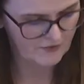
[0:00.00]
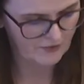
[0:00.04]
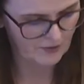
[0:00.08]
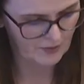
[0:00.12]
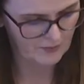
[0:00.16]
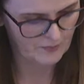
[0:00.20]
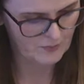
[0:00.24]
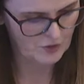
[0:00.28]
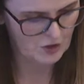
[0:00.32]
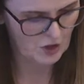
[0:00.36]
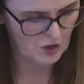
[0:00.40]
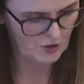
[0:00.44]

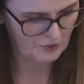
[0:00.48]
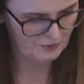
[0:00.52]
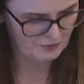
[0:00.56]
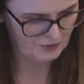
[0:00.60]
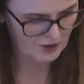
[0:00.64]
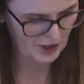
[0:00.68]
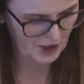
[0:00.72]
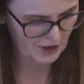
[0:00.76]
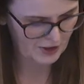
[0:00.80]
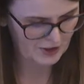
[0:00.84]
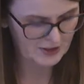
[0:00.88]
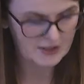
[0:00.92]
from John
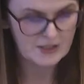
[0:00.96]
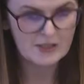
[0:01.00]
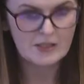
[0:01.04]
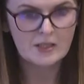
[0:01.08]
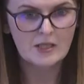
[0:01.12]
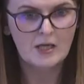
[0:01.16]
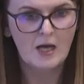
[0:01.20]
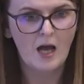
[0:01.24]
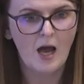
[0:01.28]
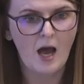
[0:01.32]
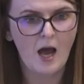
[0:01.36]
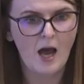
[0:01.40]
O'Dowd.
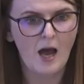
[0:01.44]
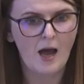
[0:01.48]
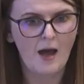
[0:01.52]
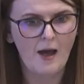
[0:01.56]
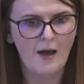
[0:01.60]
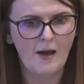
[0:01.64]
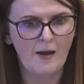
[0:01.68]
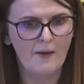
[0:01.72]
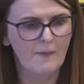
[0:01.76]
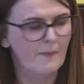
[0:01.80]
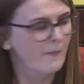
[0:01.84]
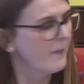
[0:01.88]

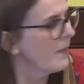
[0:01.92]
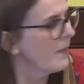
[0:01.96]
Um,